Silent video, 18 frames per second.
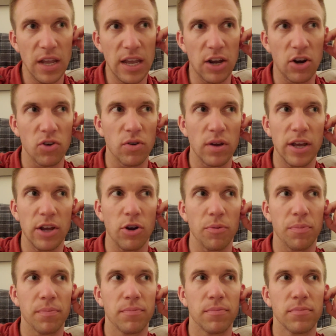
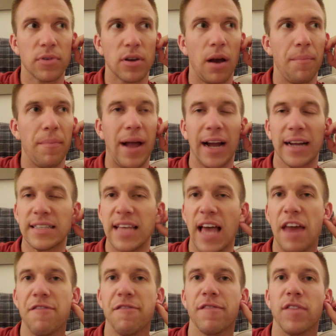it'll come back
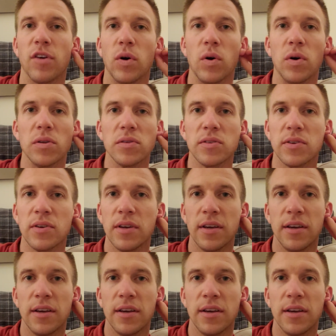tenfold